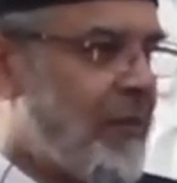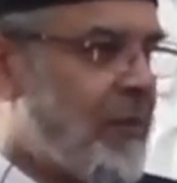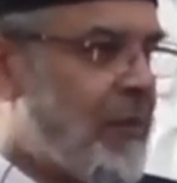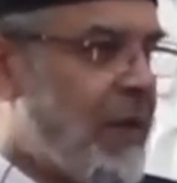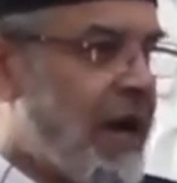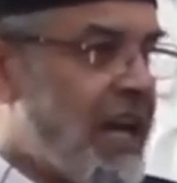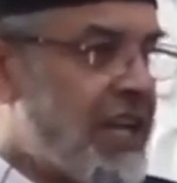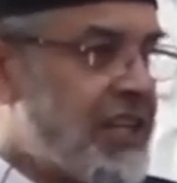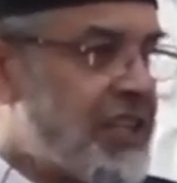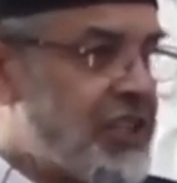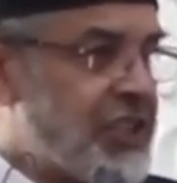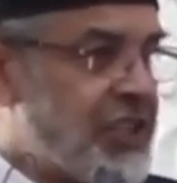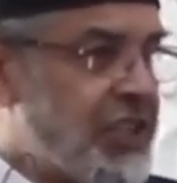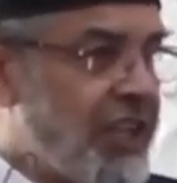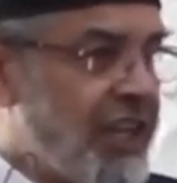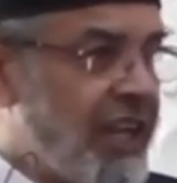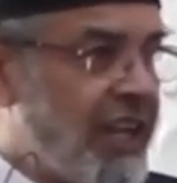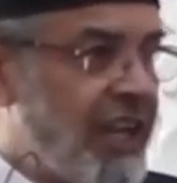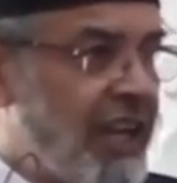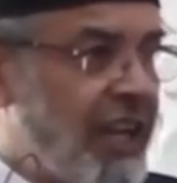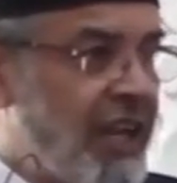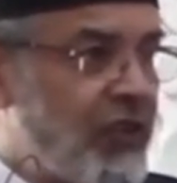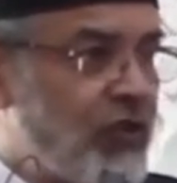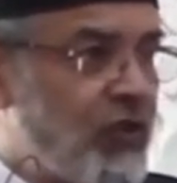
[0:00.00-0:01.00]
by
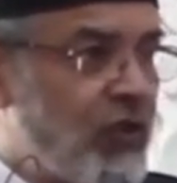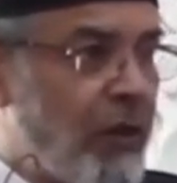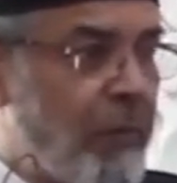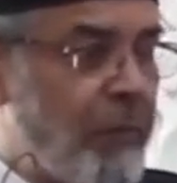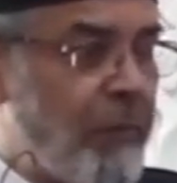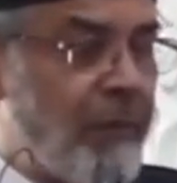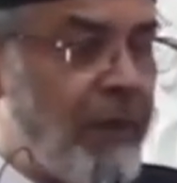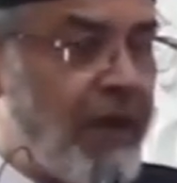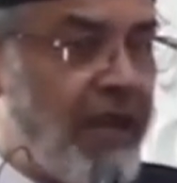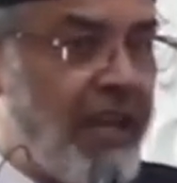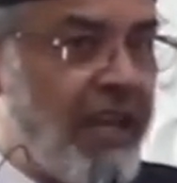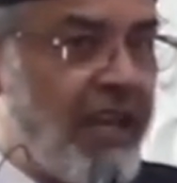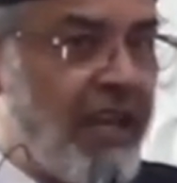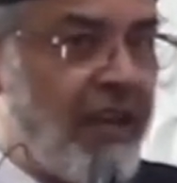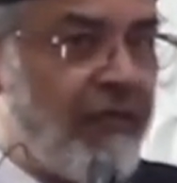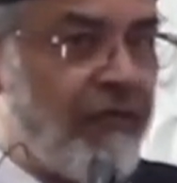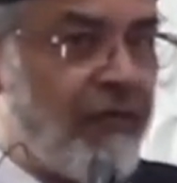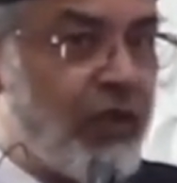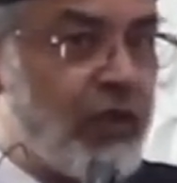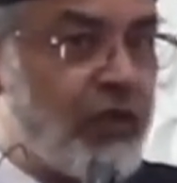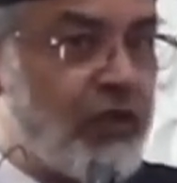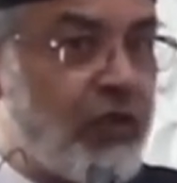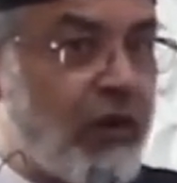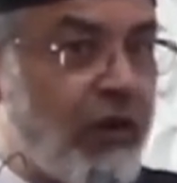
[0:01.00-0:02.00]
sharing your pain
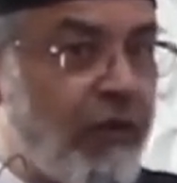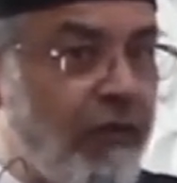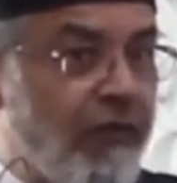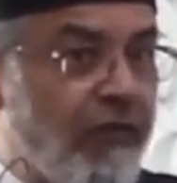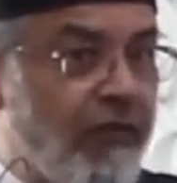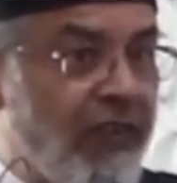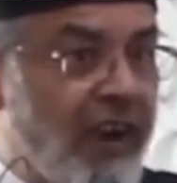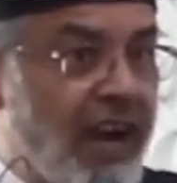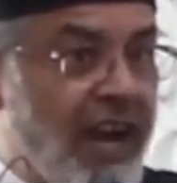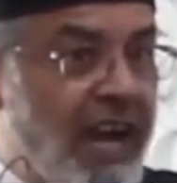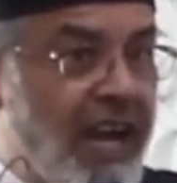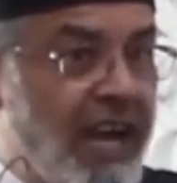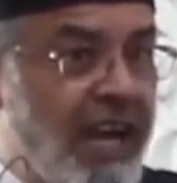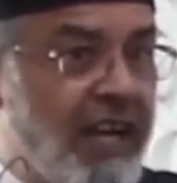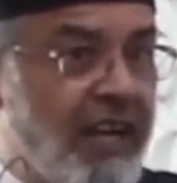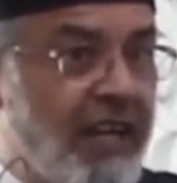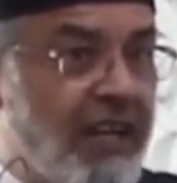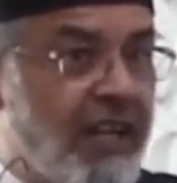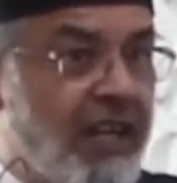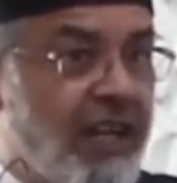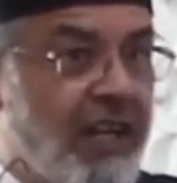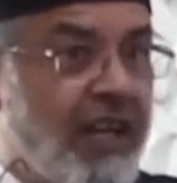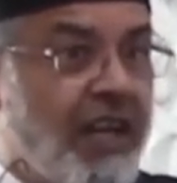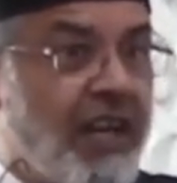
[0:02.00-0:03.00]
with your
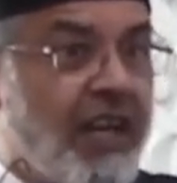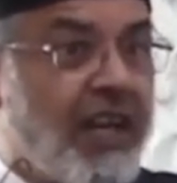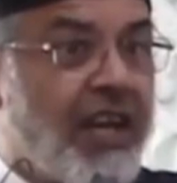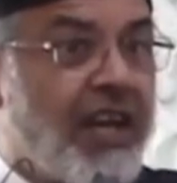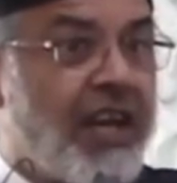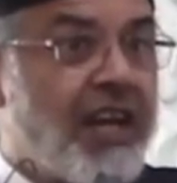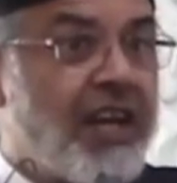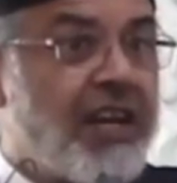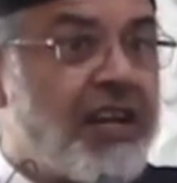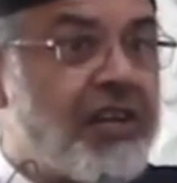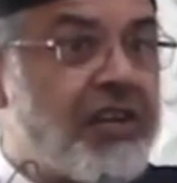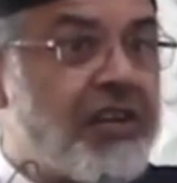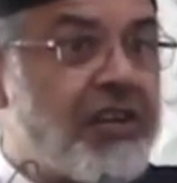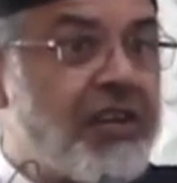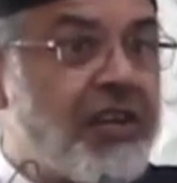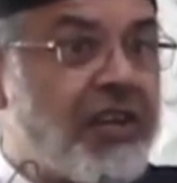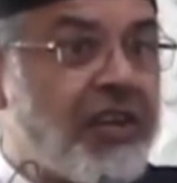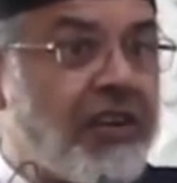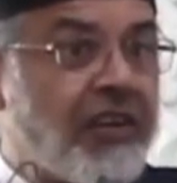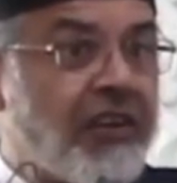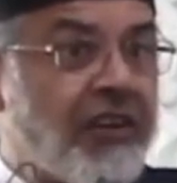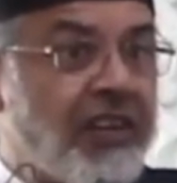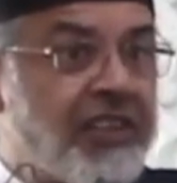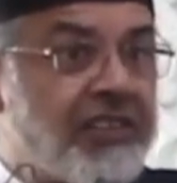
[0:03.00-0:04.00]
friend, it
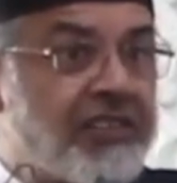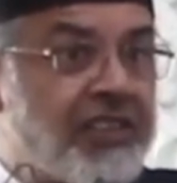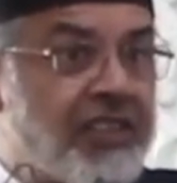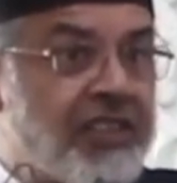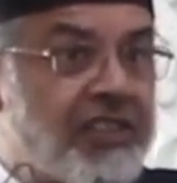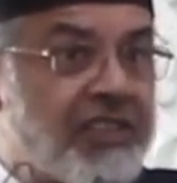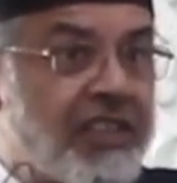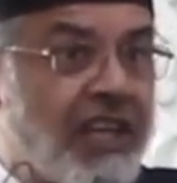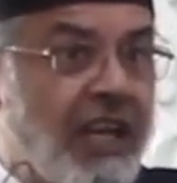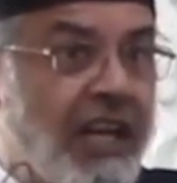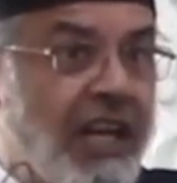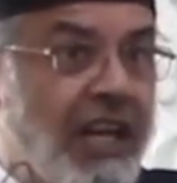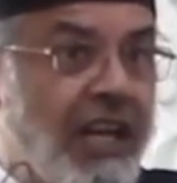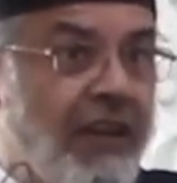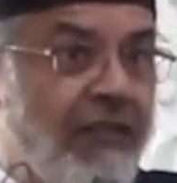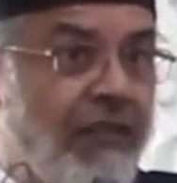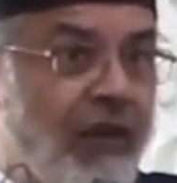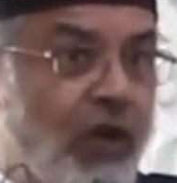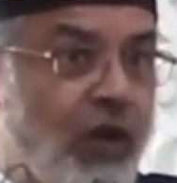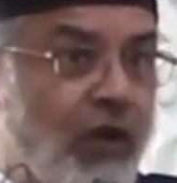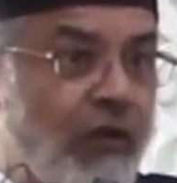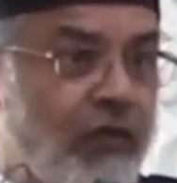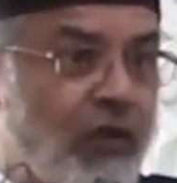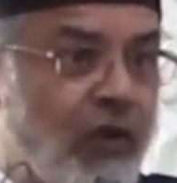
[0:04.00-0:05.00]
decreases the
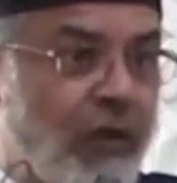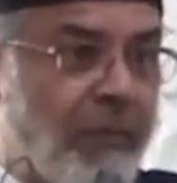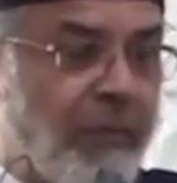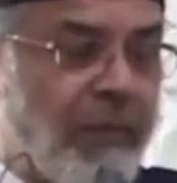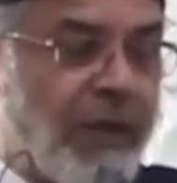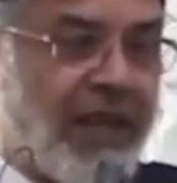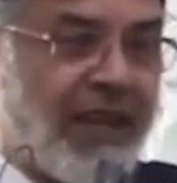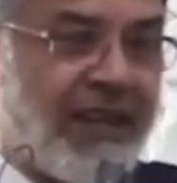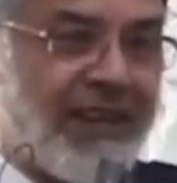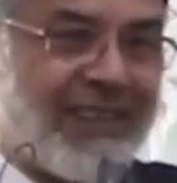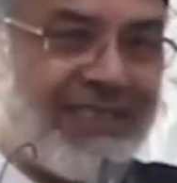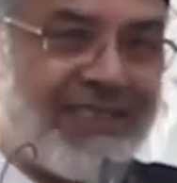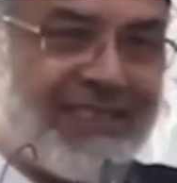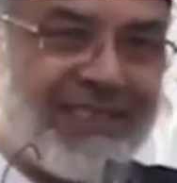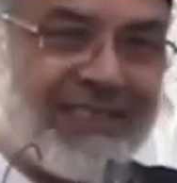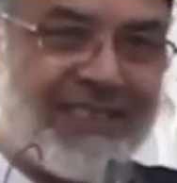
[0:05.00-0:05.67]
level of your pain.